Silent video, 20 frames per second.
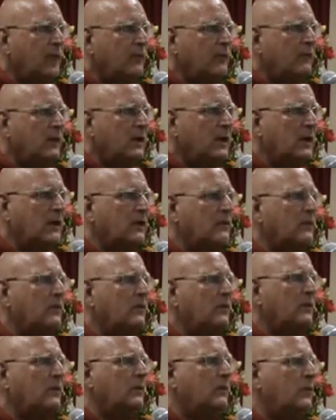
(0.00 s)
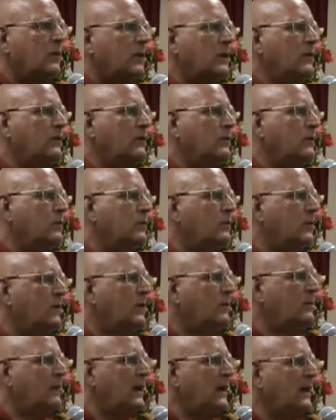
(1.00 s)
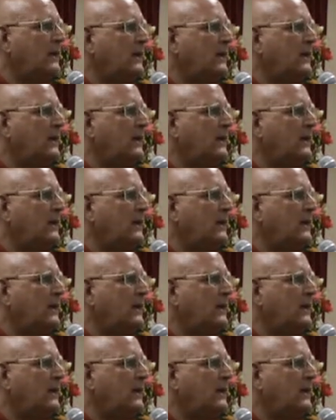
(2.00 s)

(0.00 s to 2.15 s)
advice on what is good, what is